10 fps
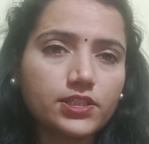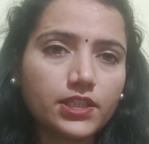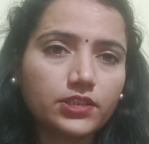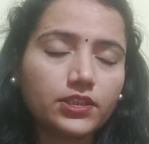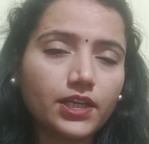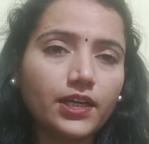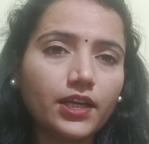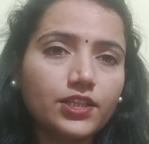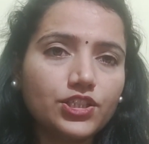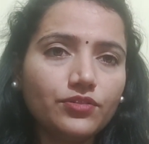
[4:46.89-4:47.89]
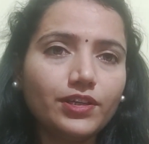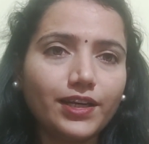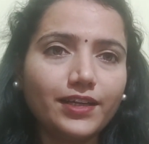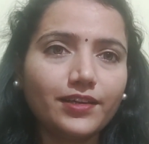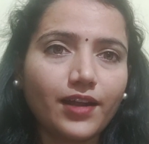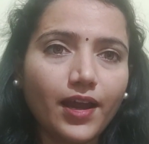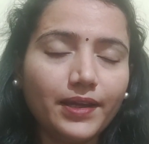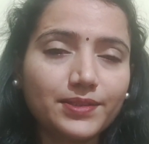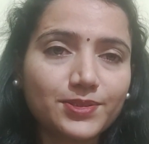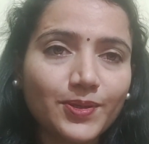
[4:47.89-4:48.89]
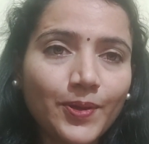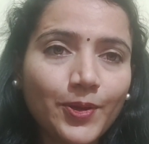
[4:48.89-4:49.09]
sector and achieving greater heights.